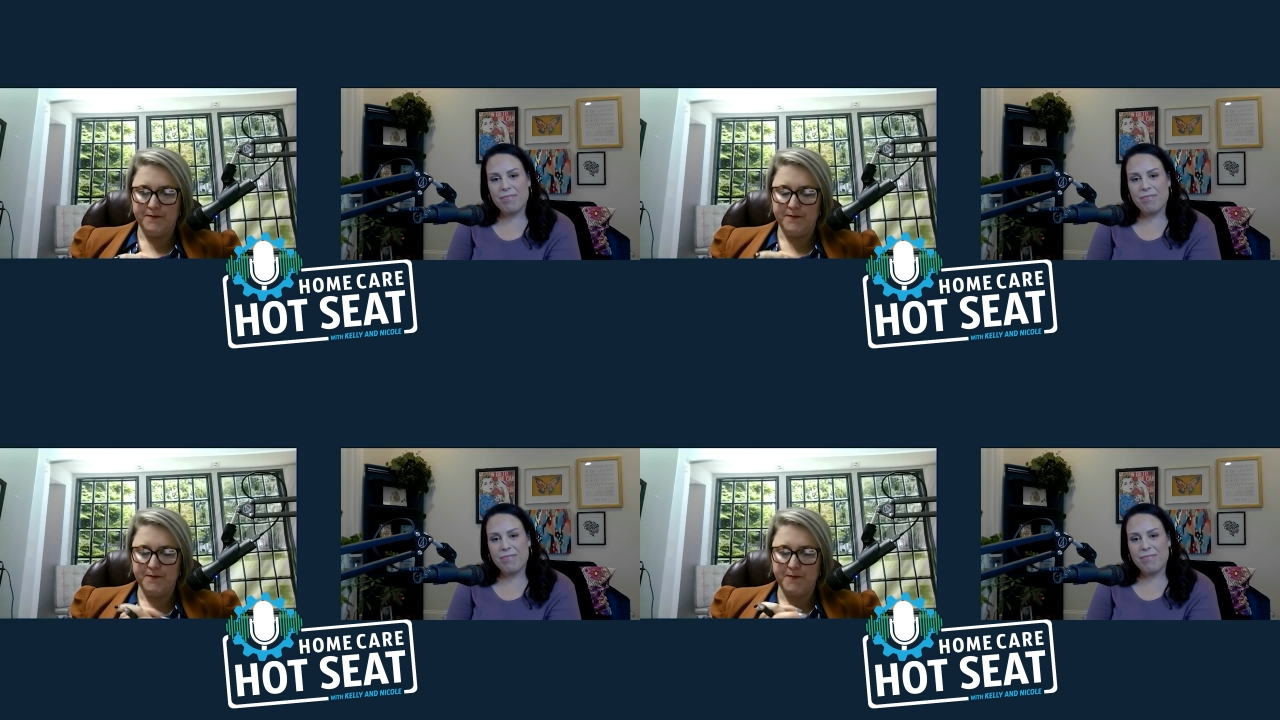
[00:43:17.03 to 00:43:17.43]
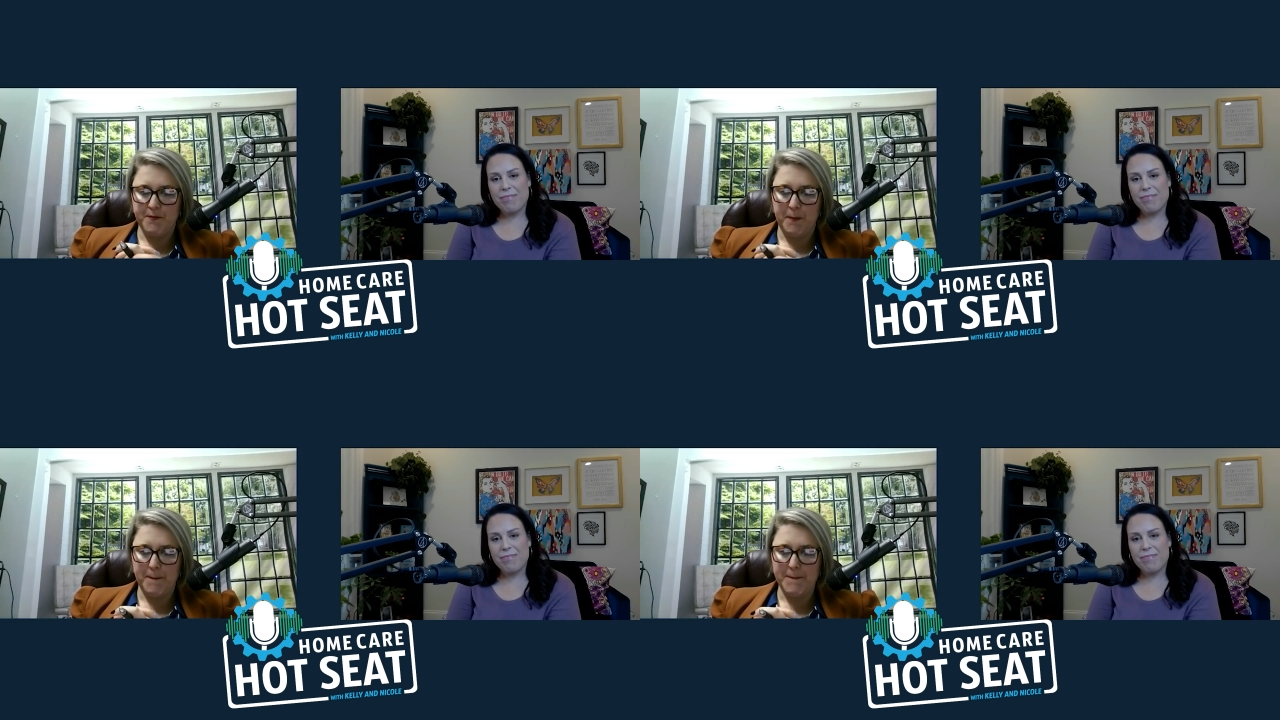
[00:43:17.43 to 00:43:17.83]

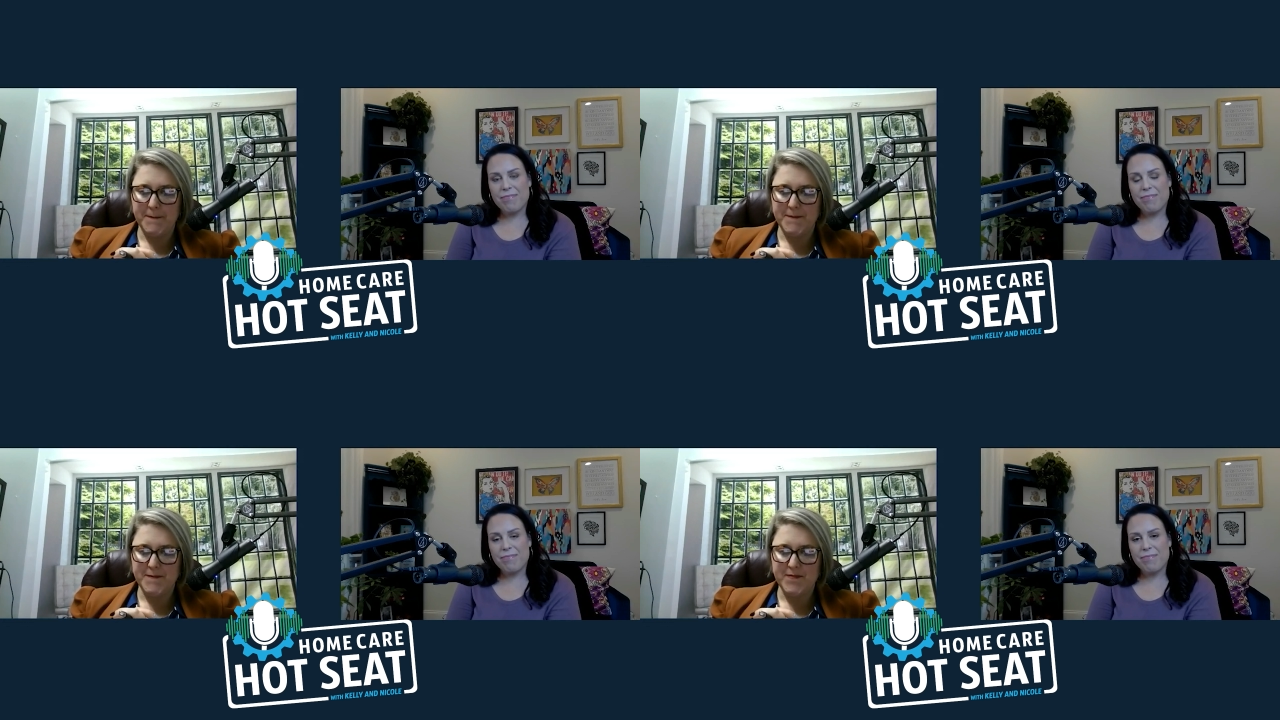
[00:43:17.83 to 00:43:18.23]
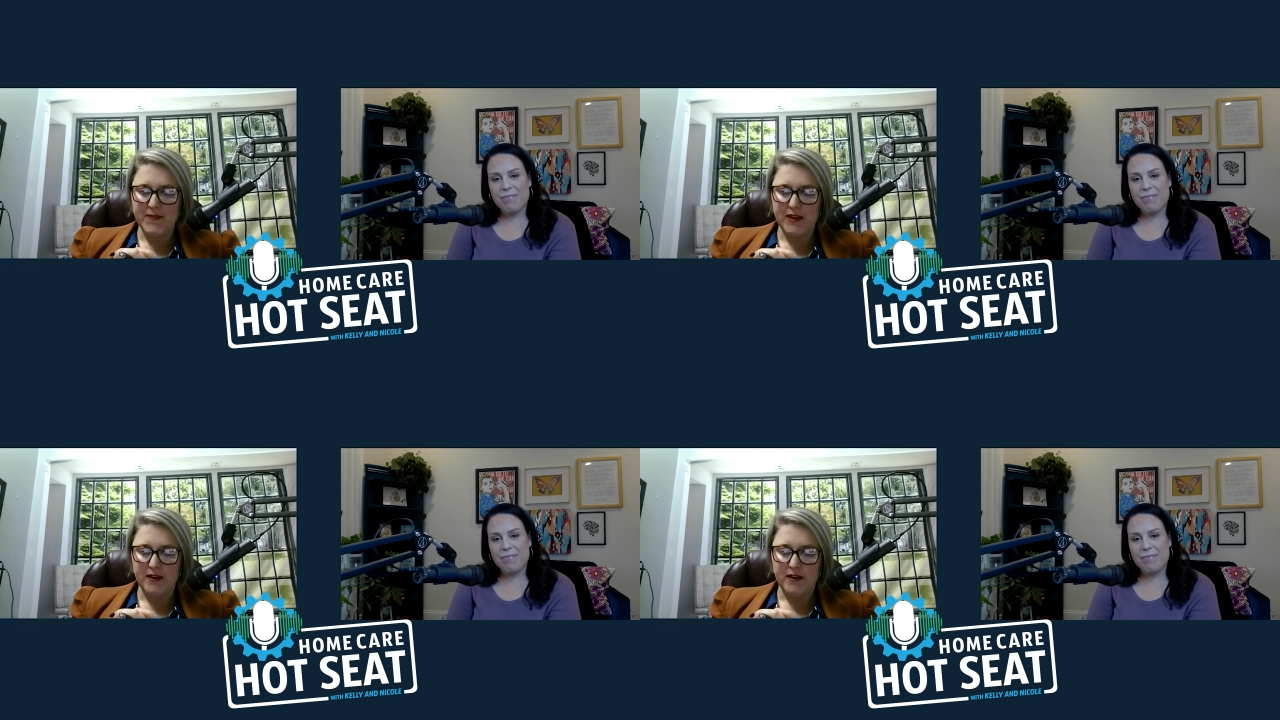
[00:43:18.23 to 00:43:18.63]

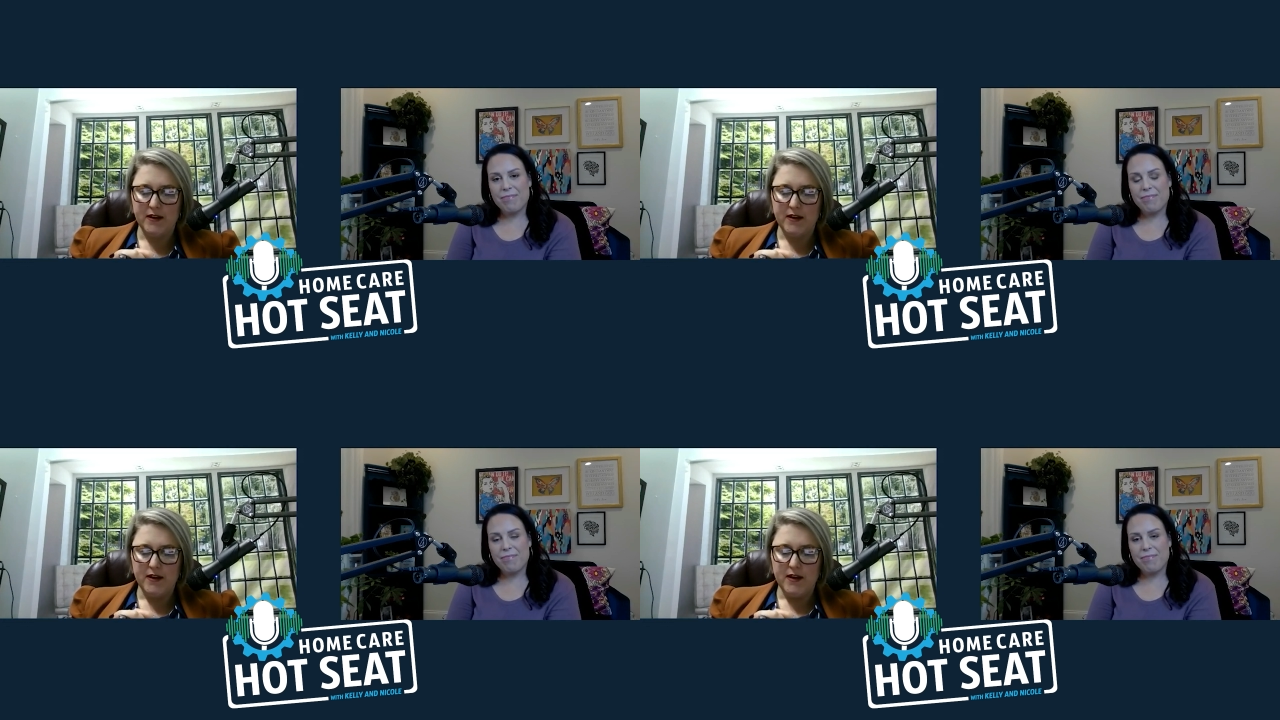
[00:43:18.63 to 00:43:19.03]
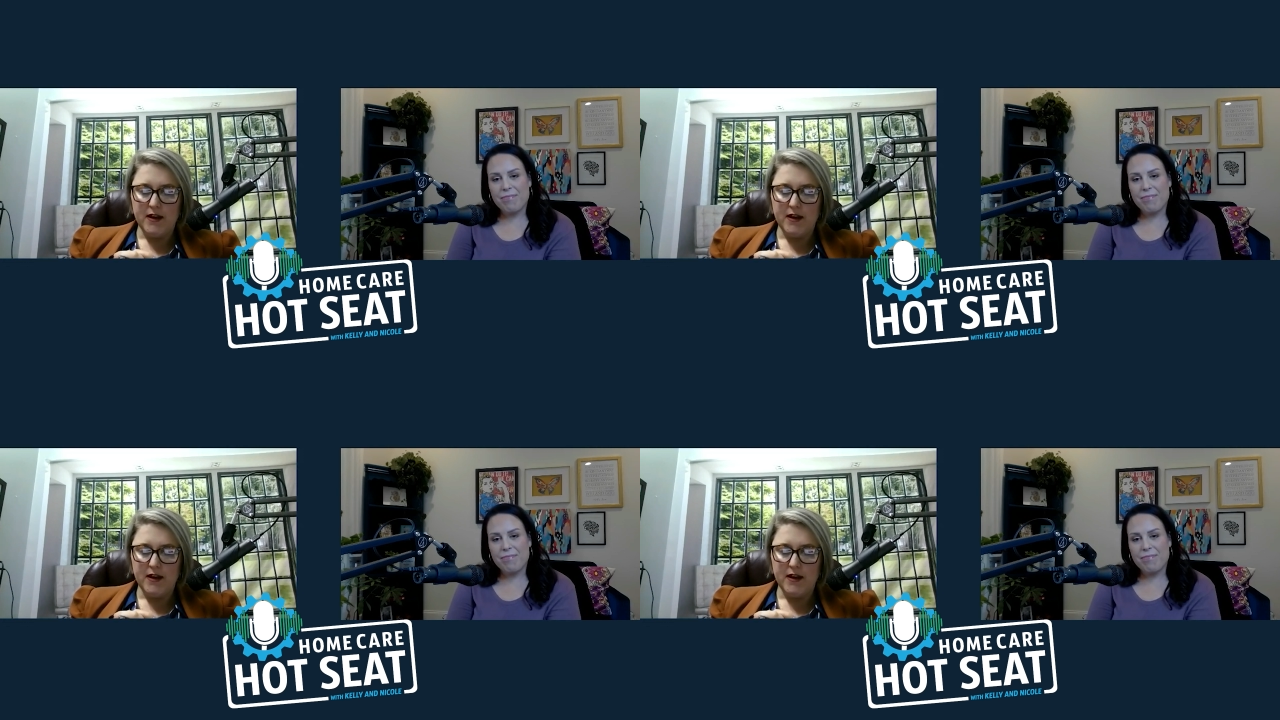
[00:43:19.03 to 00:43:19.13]
(no one is talking)